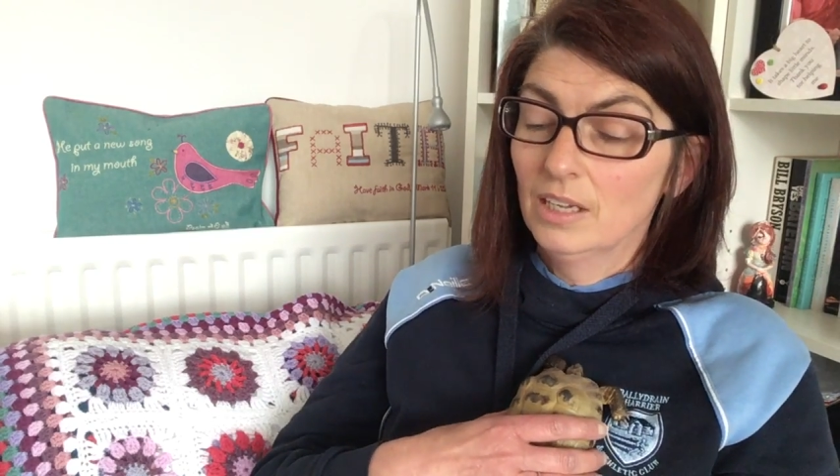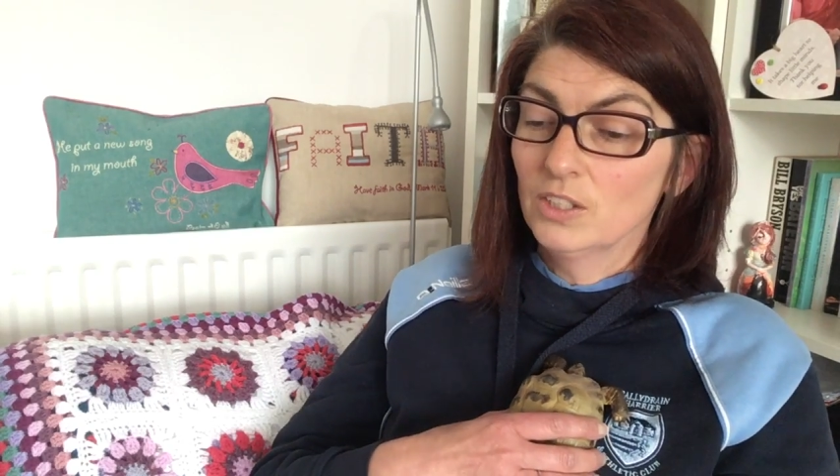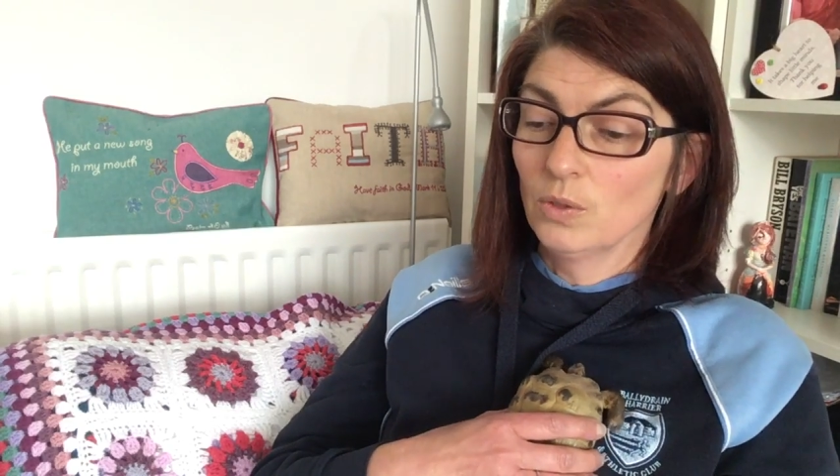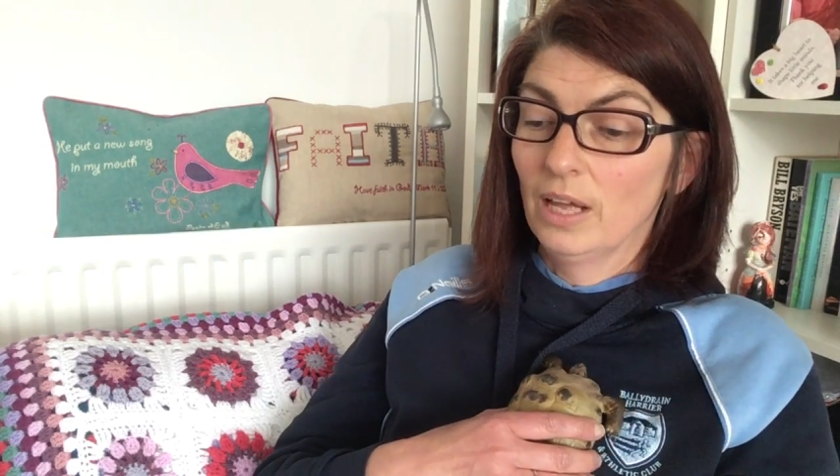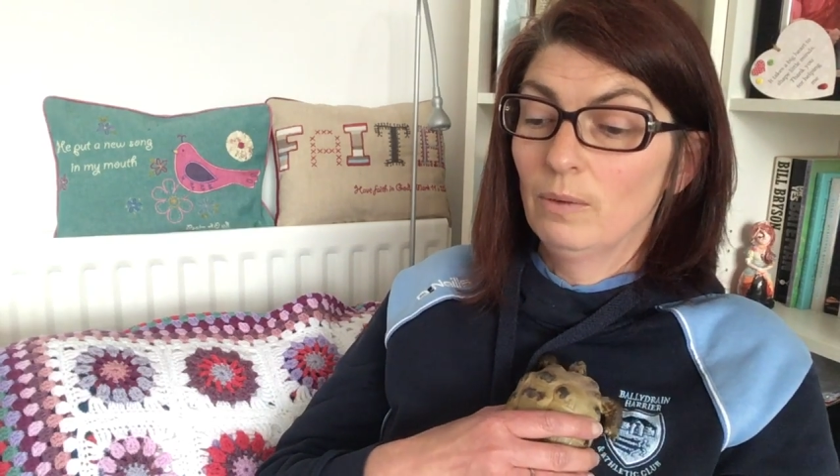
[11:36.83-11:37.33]

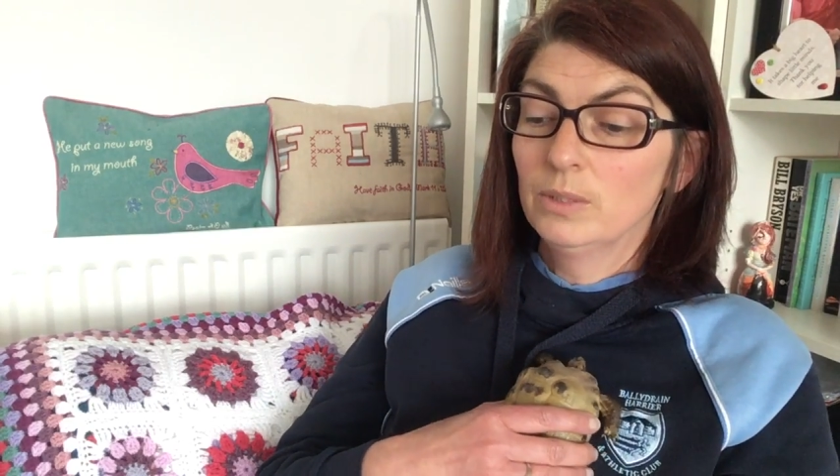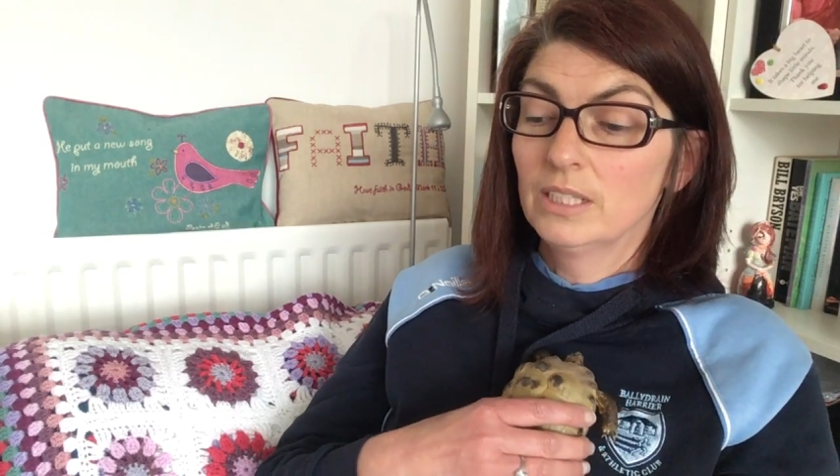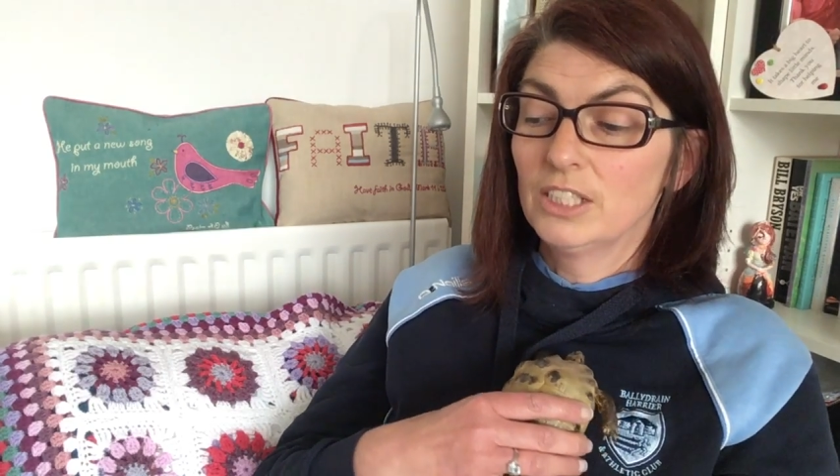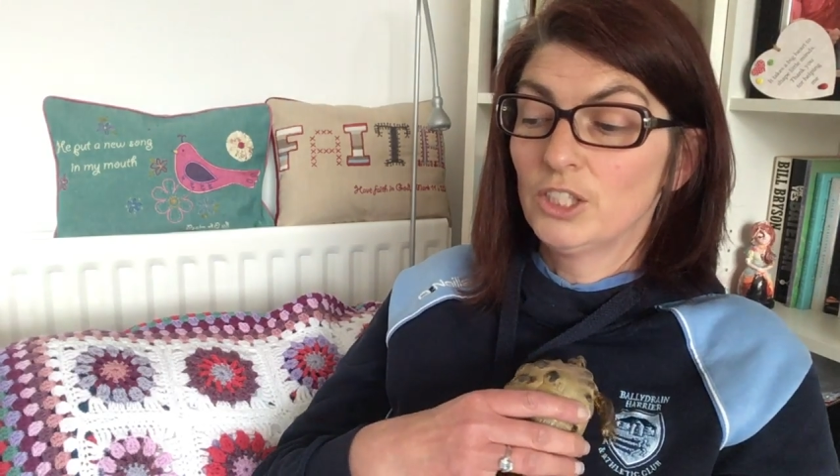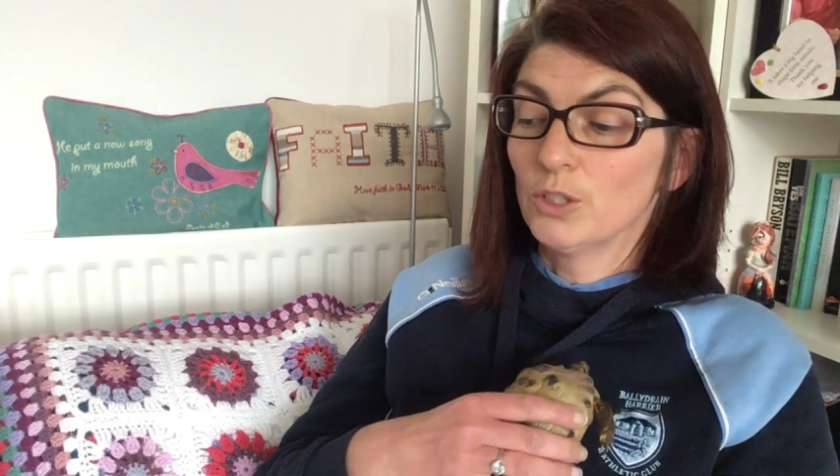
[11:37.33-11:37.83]
So that was
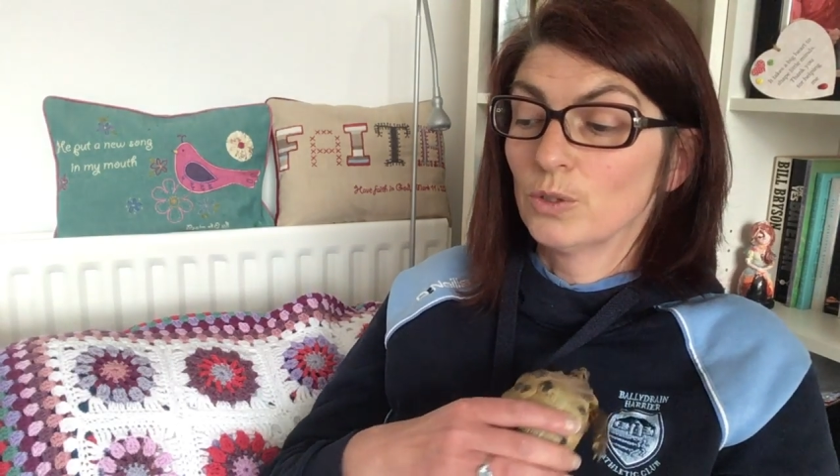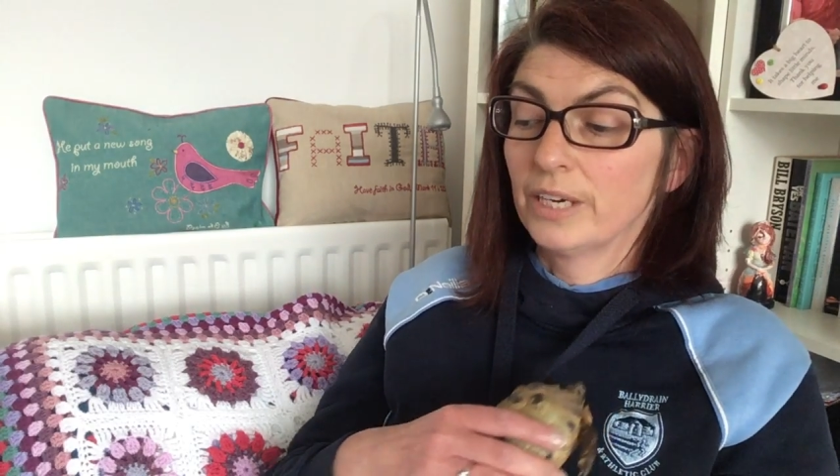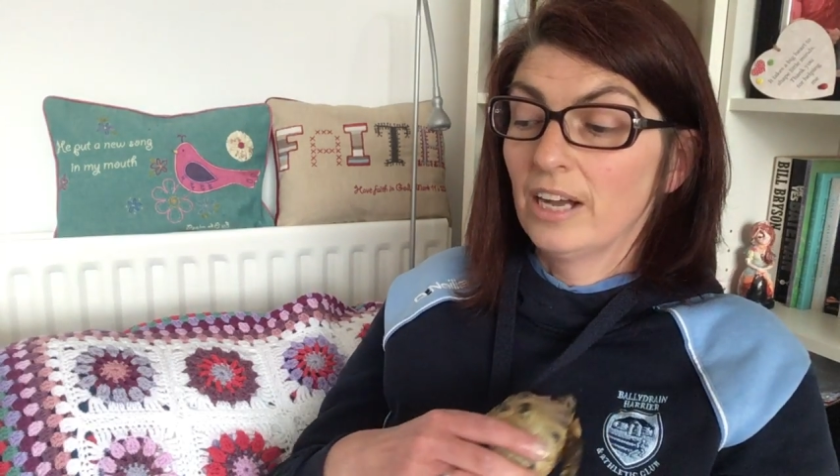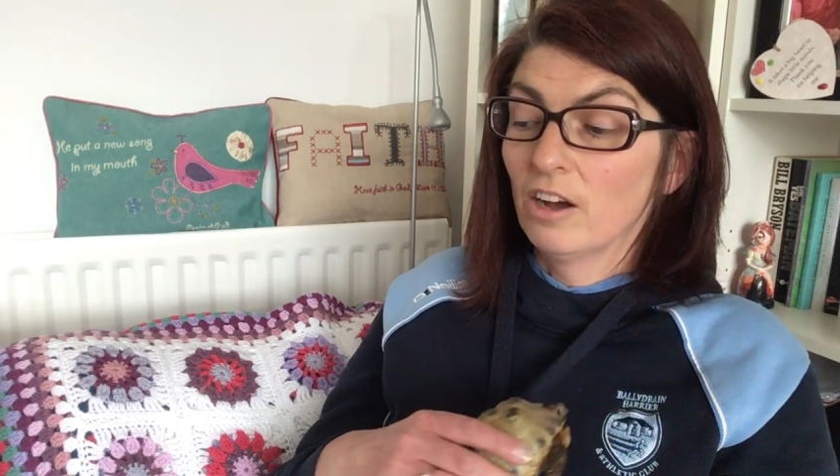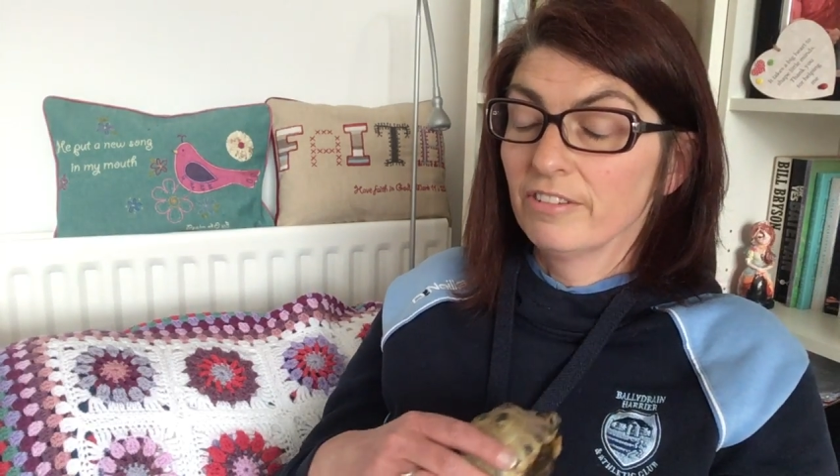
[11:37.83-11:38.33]
the
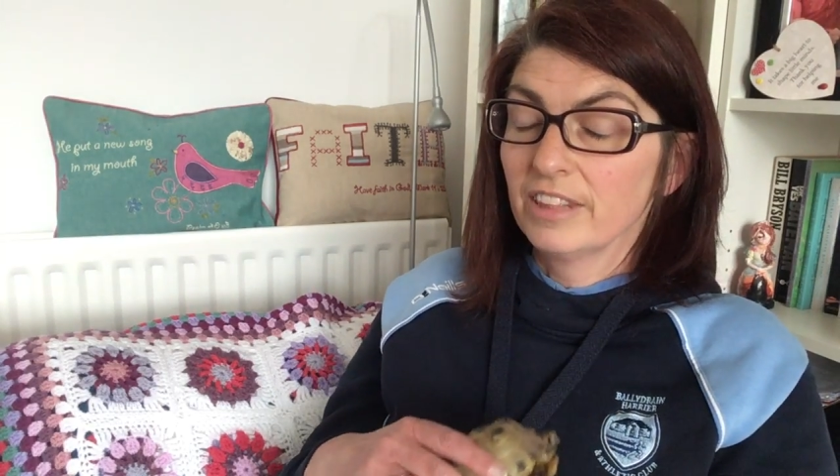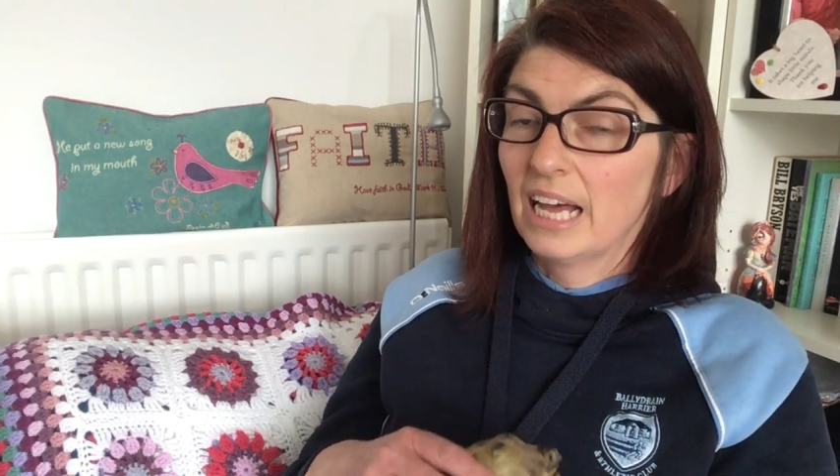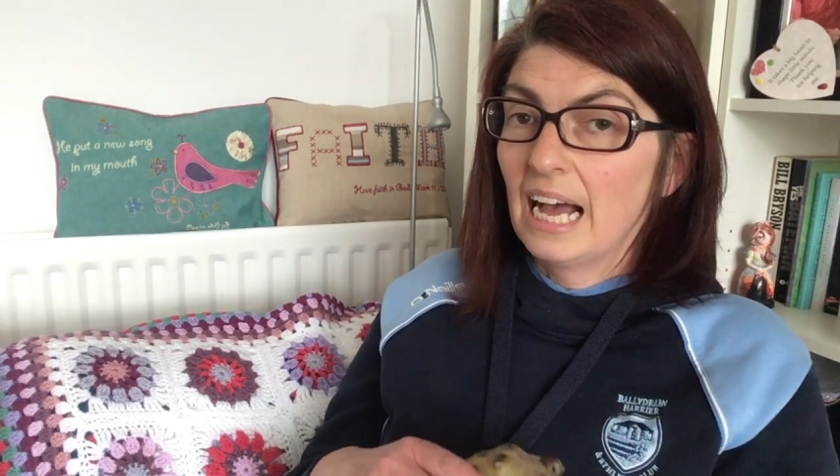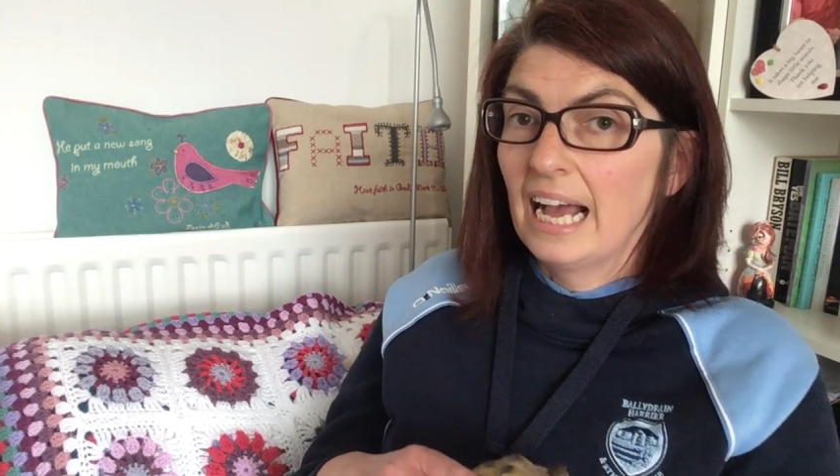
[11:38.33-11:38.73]
story of the